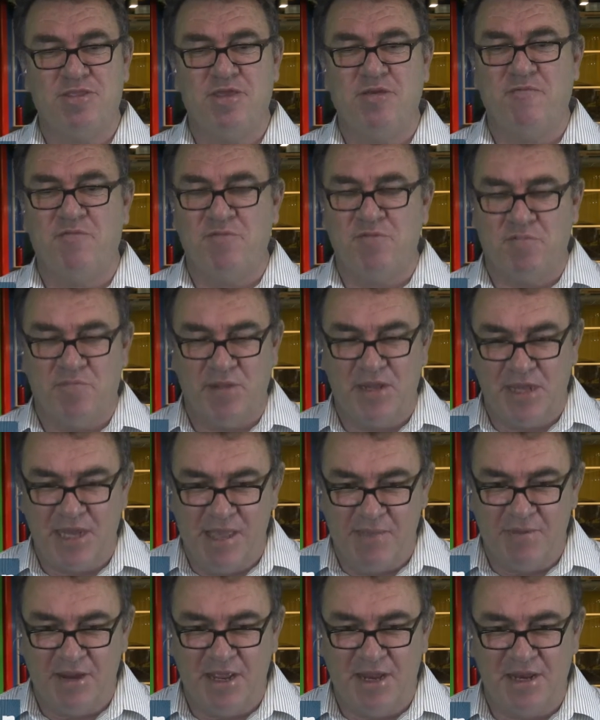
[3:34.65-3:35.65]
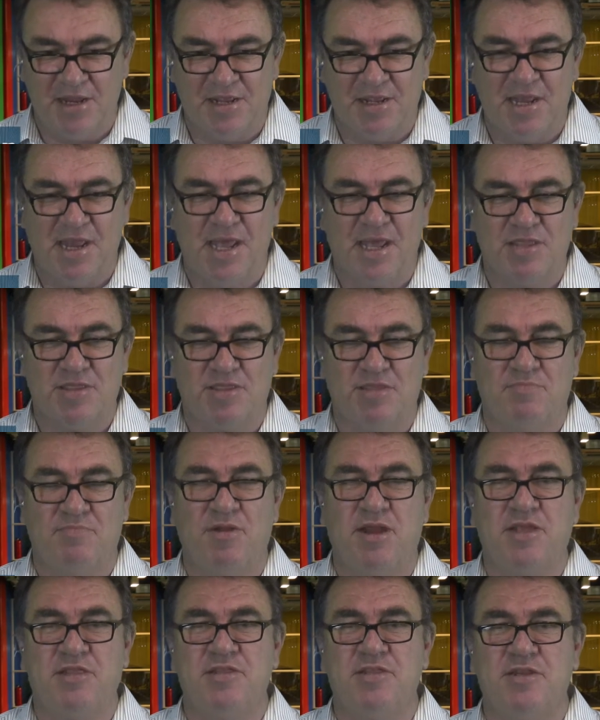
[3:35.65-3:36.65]
some of it will be laminated glass that
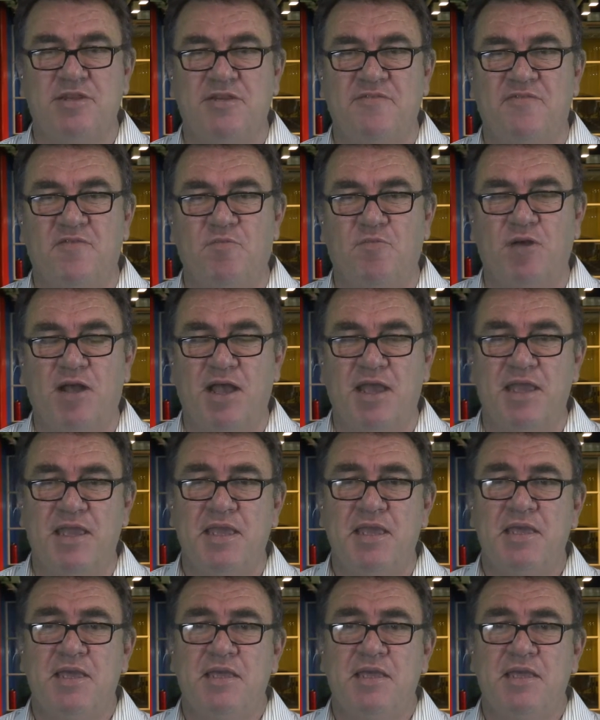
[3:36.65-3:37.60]
breaks in a different way,